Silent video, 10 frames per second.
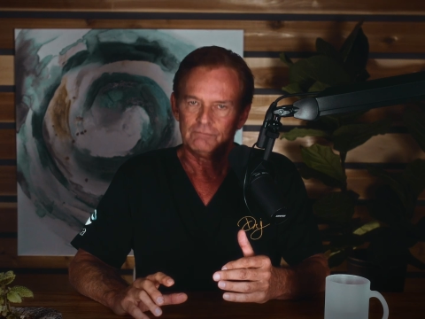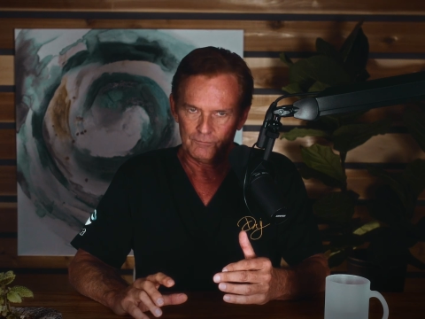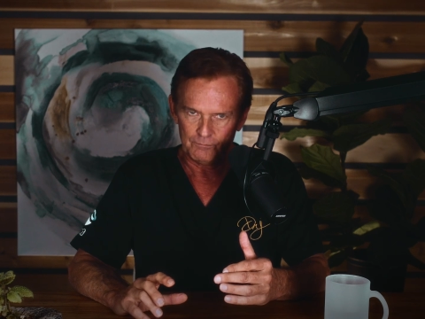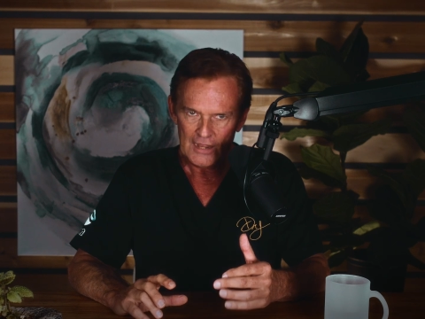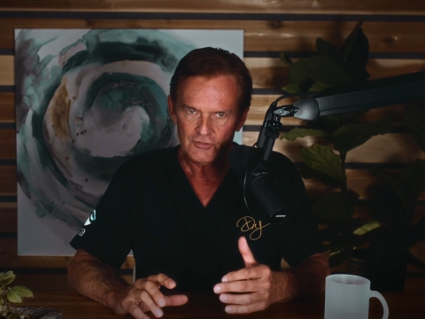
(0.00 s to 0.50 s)

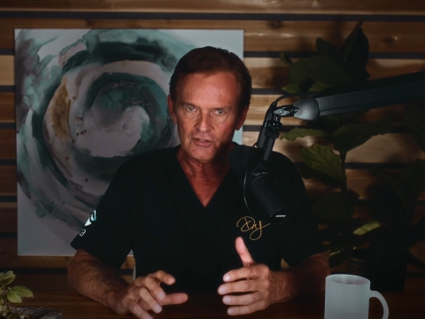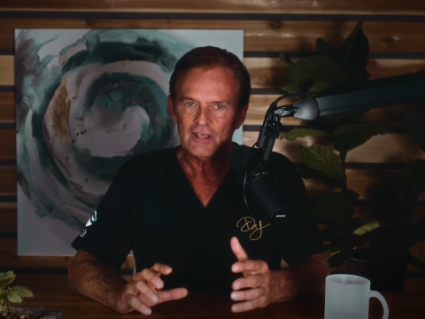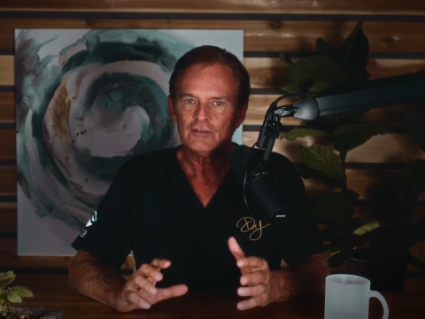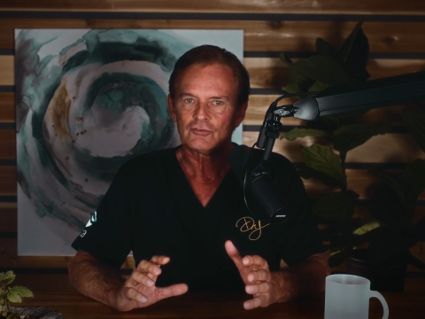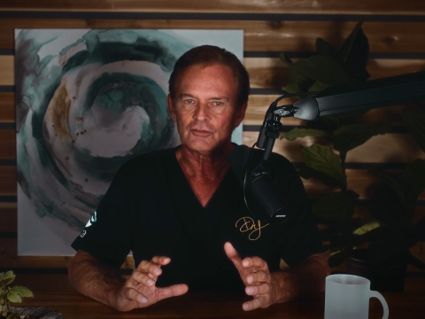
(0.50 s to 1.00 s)
patient
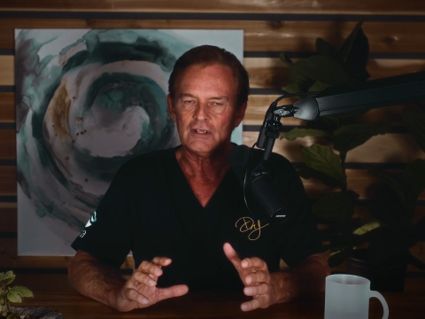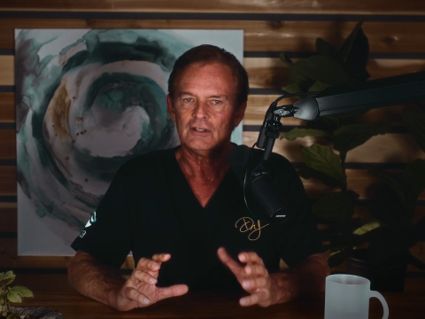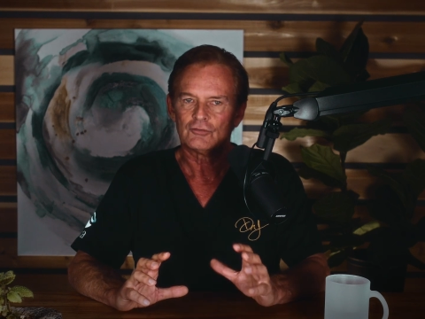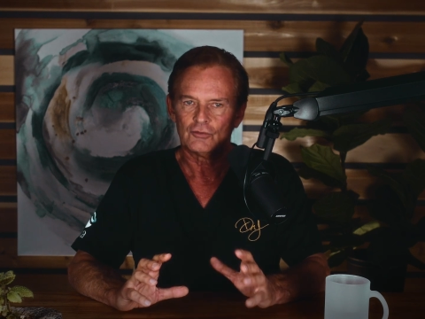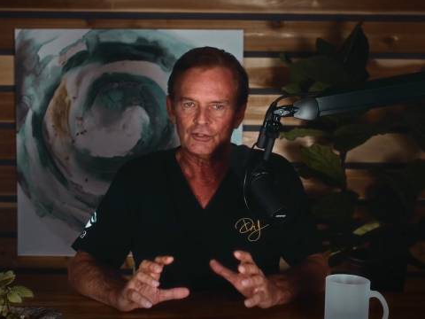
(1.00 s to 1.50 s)
history
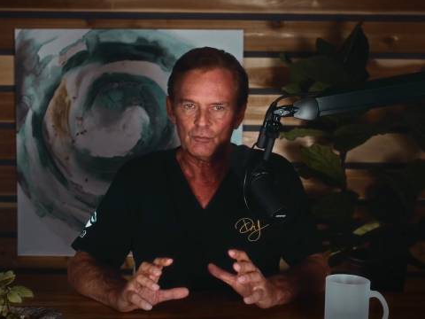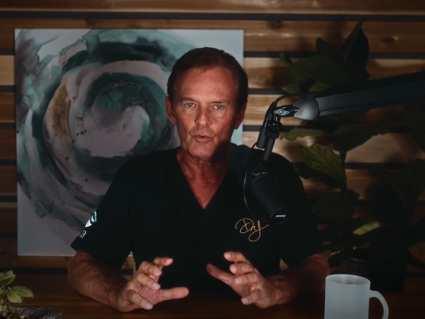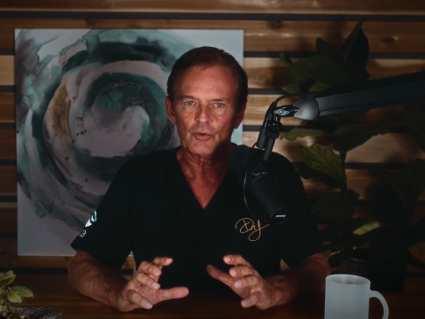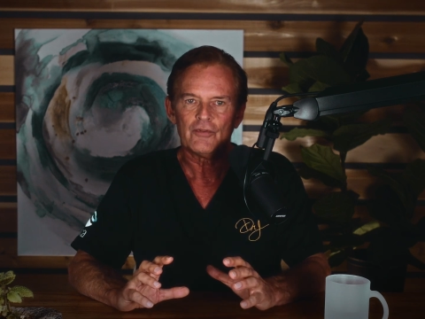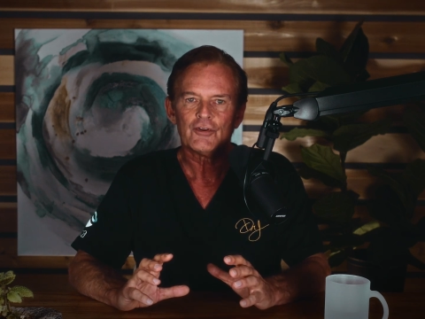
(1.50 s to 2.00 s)
is really
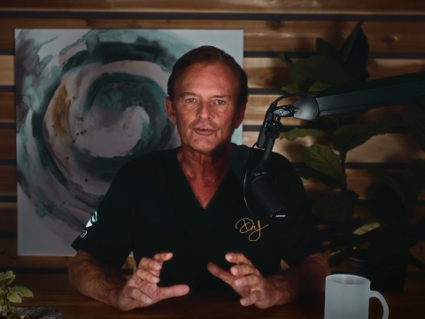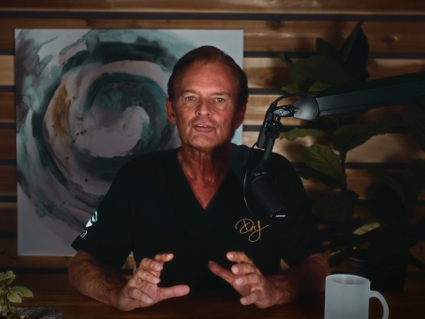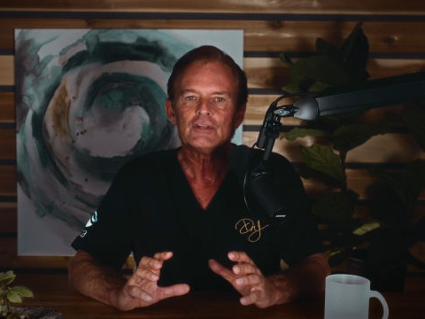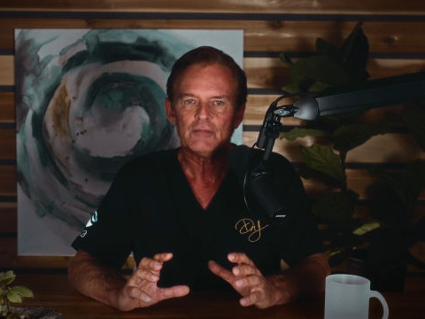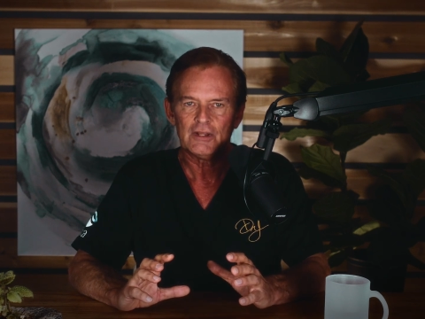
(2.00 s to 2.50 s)
important, their
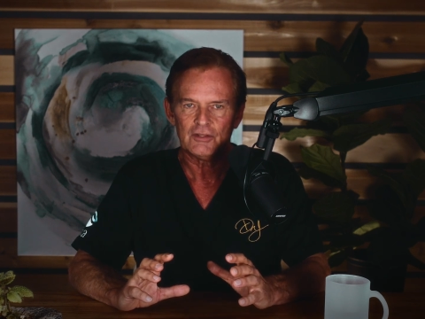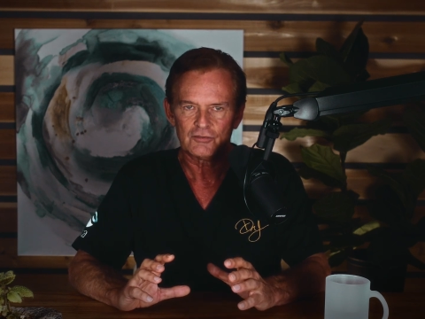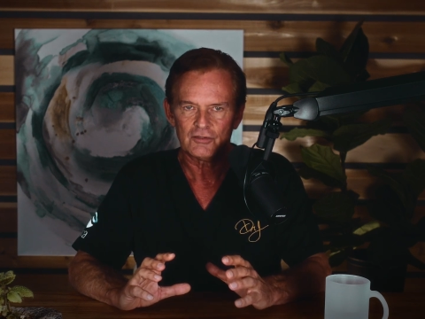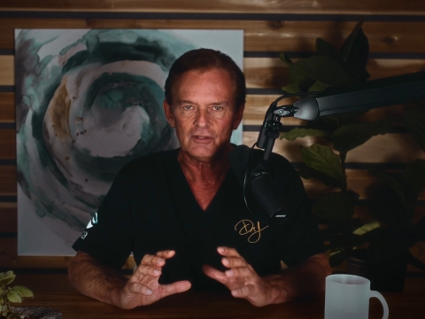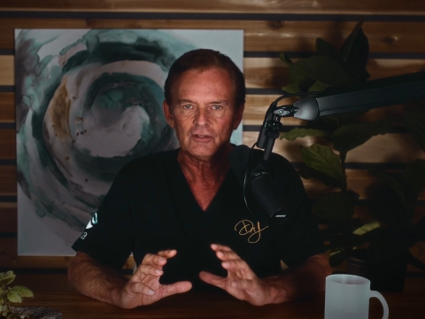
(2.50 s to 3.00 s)
treatment
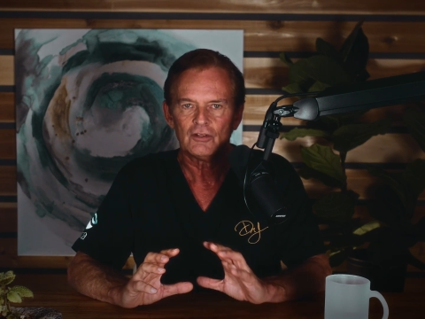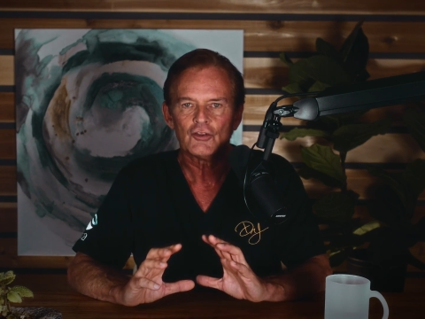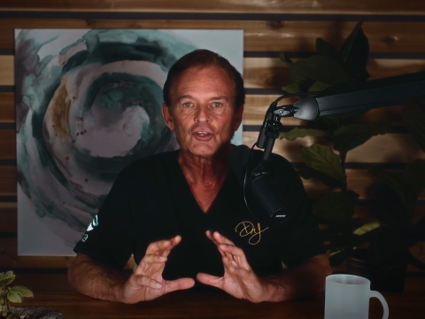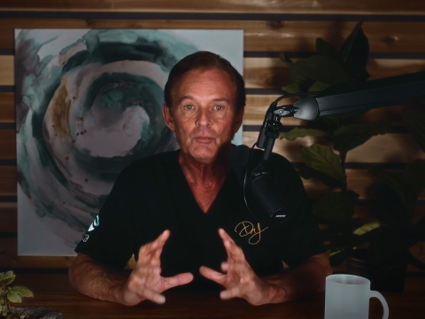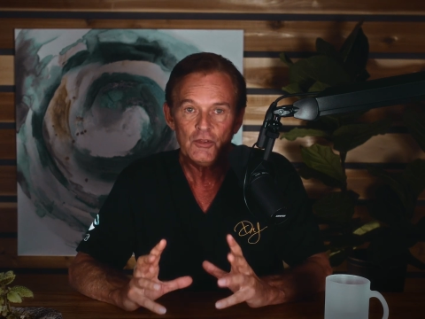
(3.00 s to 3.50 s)
history, their
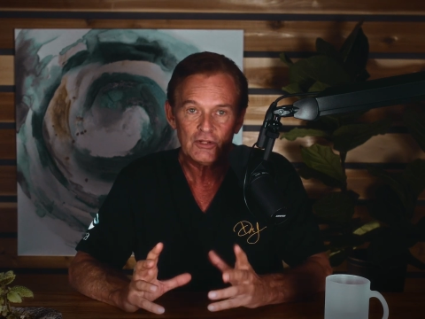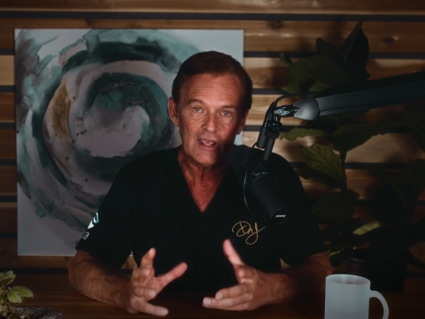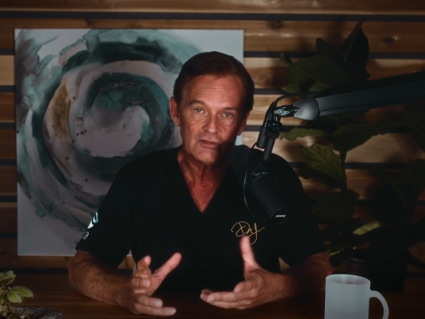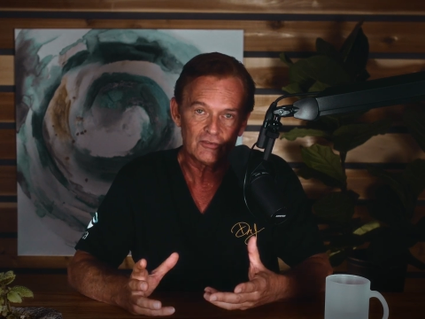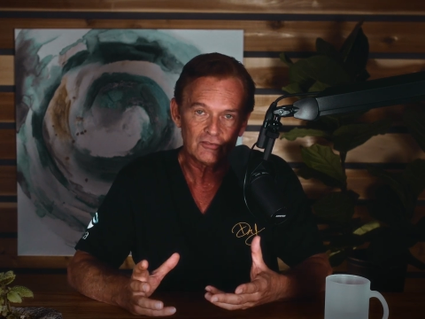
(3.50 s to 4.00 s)

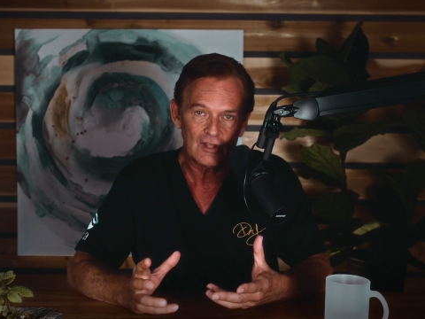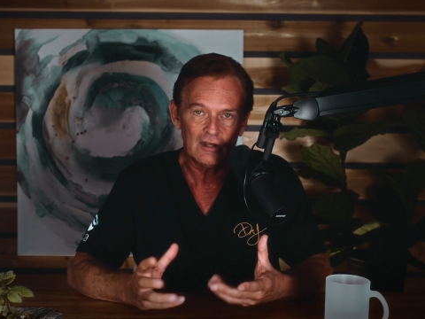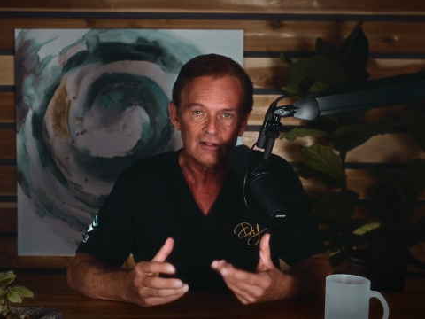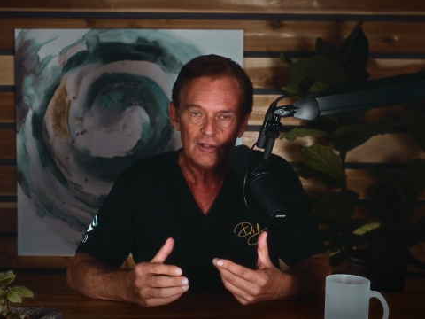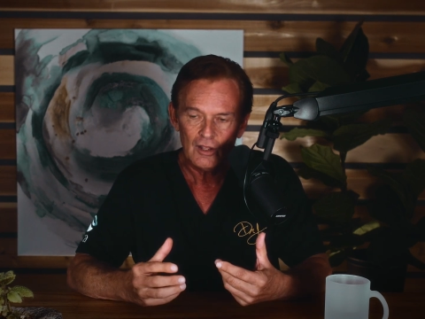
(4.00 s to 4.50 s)
communication style.